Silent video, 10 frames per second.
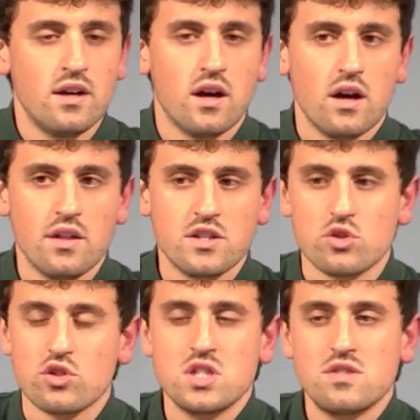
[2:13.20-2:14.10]
Uh, the
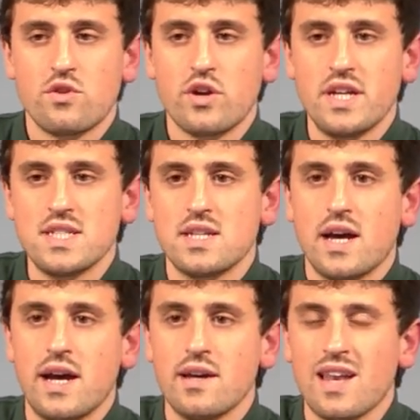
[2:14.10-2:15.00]
sources for his
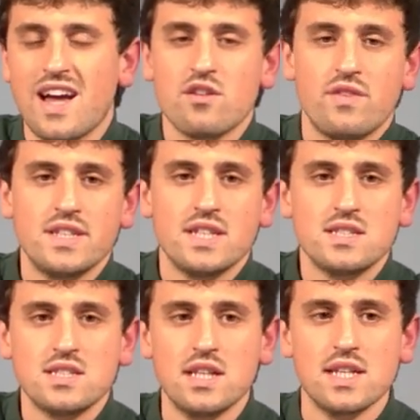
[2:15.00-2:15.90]
uh, lack of
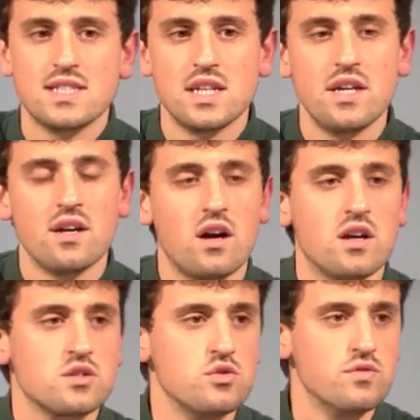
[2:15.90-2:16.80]
identity, let's say,
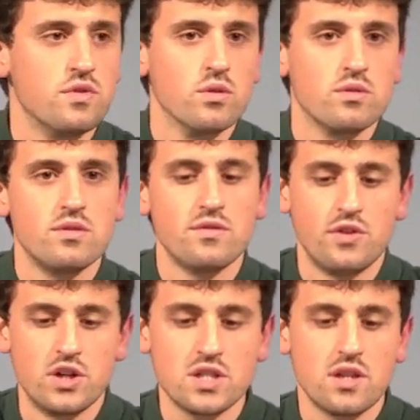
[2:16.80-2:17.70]
are twofold.
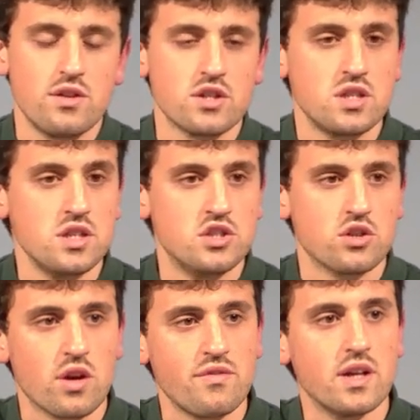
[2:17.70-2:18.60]
First, there's the
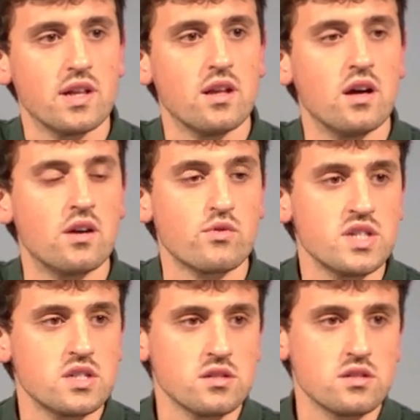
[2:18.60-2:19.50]
geographical
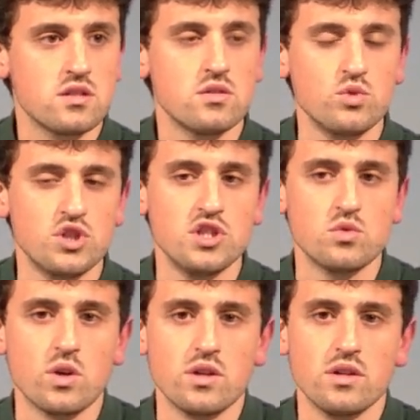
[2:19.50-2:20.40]
reasons, which
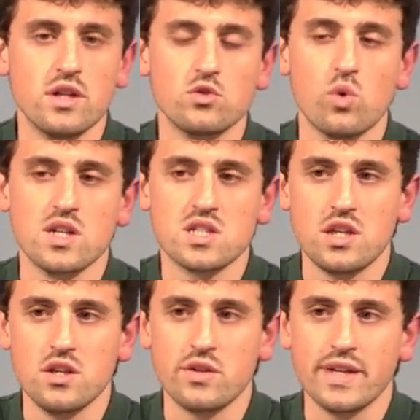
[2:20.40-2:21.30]
is where uh, Tuan's
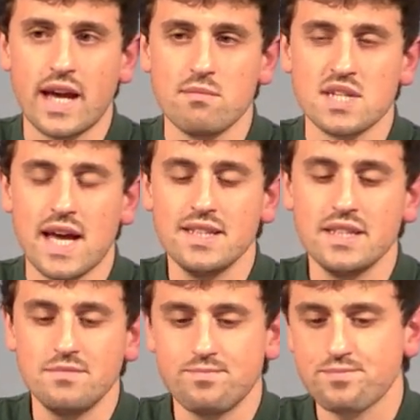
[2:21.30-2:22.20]
theory comes handy.